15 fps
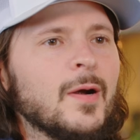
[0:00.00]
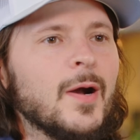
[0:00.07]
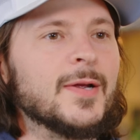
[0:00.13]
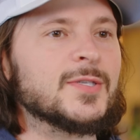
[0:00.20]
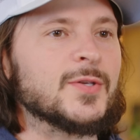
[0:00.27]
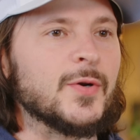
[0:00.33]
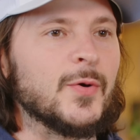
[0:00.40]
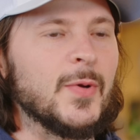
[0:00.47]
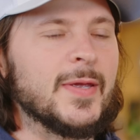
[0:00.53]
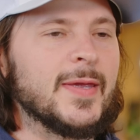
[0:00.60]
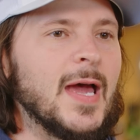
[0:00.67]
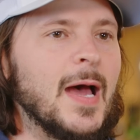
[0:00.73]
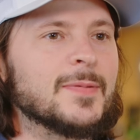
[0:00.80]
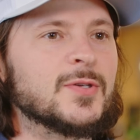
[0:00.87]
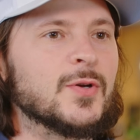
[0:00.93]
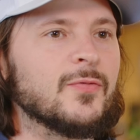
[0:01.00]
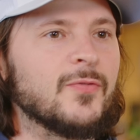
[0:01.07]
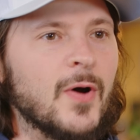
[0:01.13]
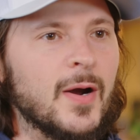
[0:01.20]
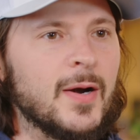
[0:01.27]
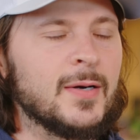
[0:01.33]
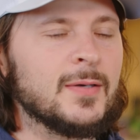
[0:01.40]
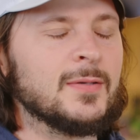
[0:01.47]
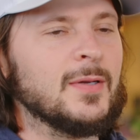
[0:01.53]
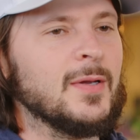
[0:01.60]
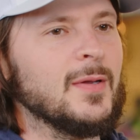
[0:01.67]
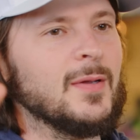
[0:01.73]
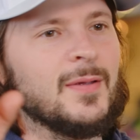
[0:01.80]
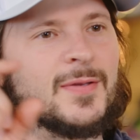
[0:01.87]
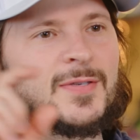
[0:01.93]
All right, so to recap so far,
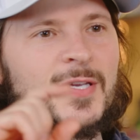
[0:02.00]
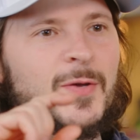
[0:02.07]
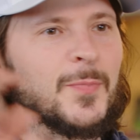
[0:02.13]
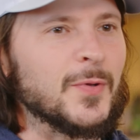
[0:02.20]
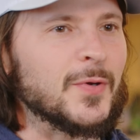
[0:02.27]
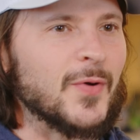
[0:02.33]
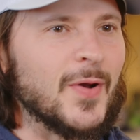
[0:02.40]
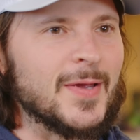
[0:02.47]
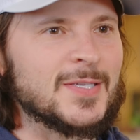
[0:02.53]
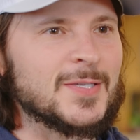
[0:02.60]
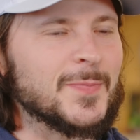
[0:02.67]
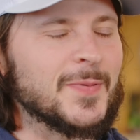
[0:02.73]
simple grist,